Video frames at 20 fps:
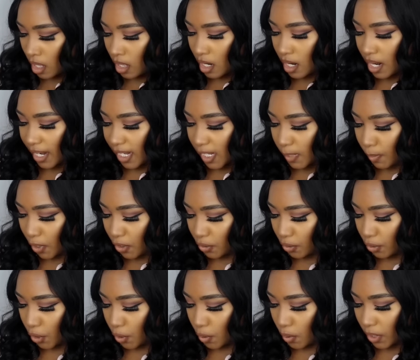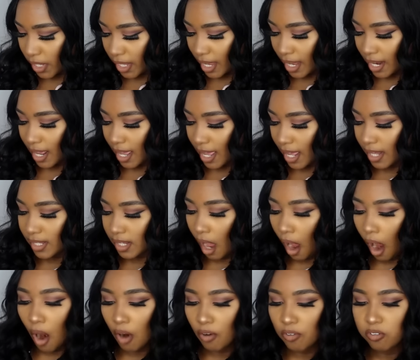The next bundle you'll get is
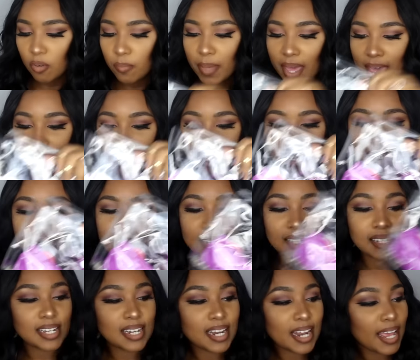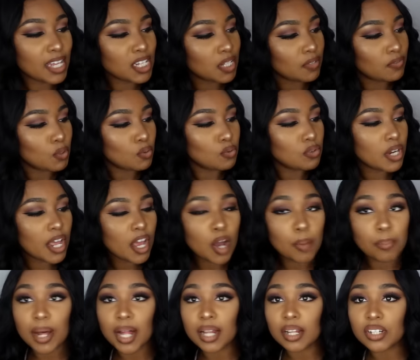all from Essence, and it has a few
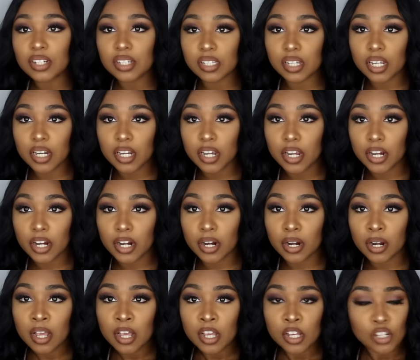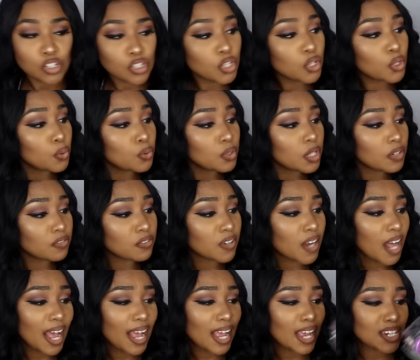nail polishes in here, 2
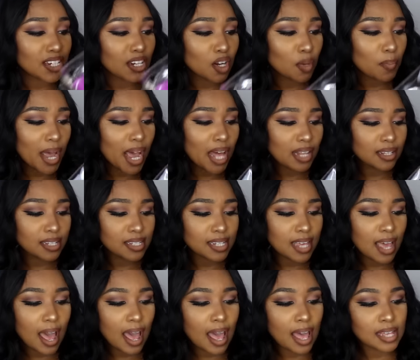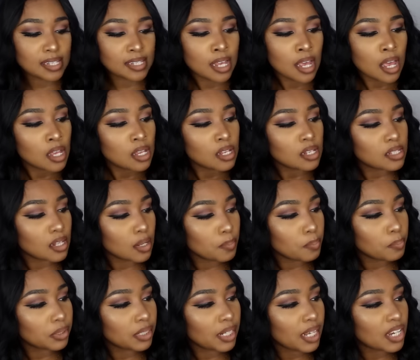different eyeshadow palettes, guys,
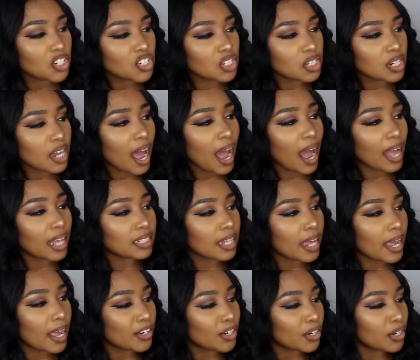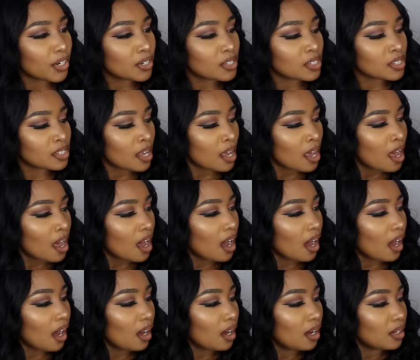some blush and highlighters,
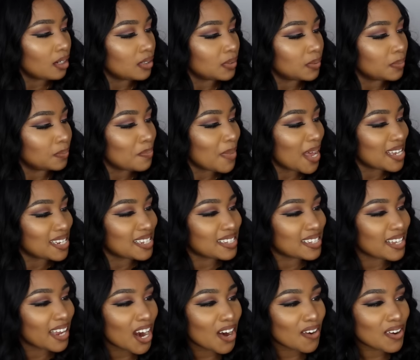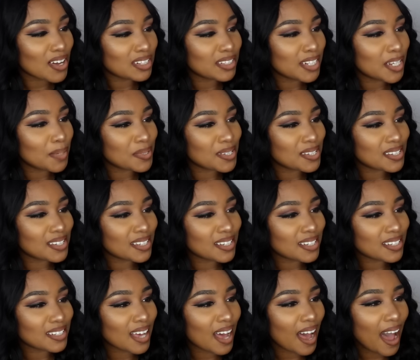mascara,
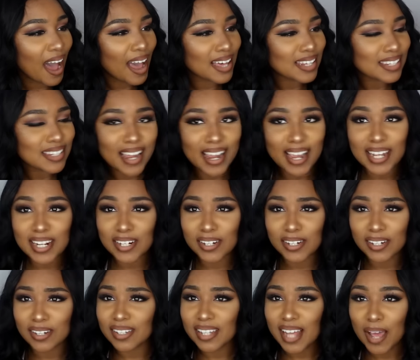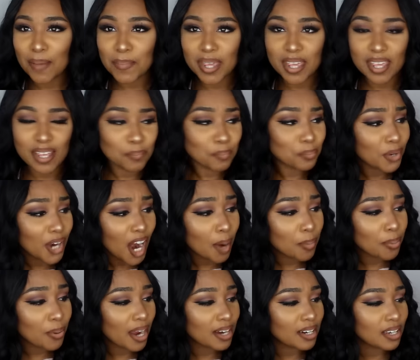lipstick, eyeliners, I mean
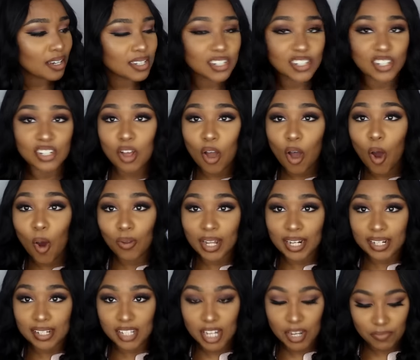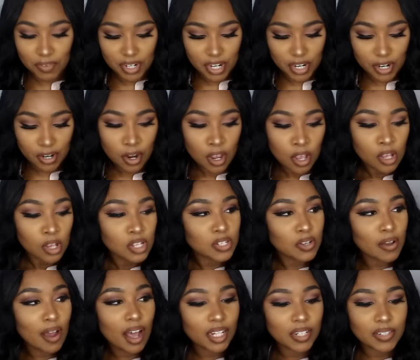brow products. It's just a whole lot of stuff in here.
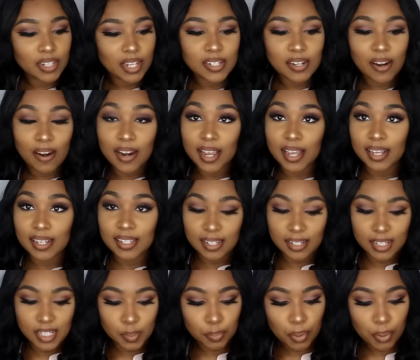So all of these are Essence